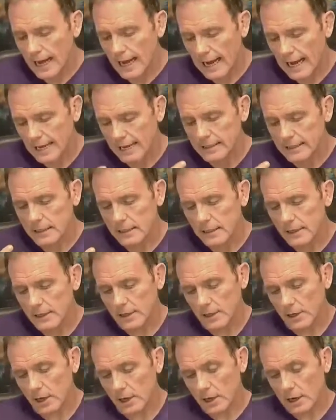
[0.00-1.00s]
And
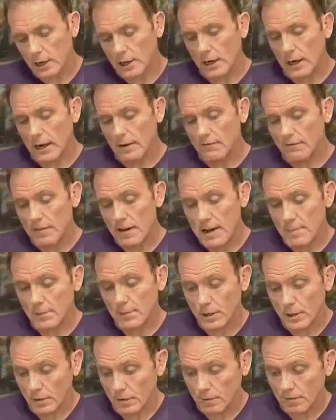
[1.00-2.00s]
there are a
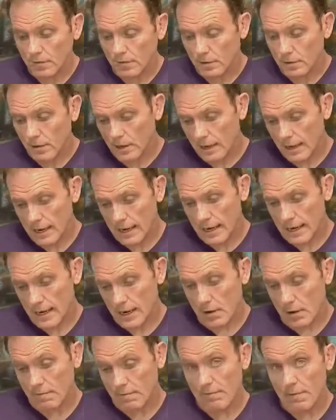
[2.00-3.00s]
family of
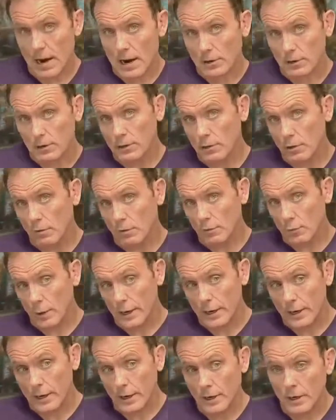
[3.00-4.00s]
uh, of virus
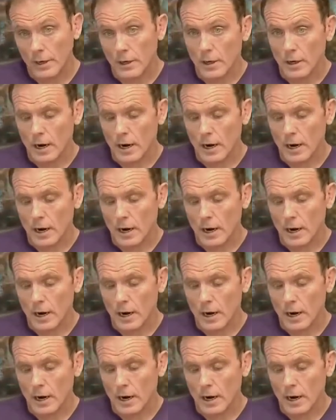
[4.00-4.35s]
software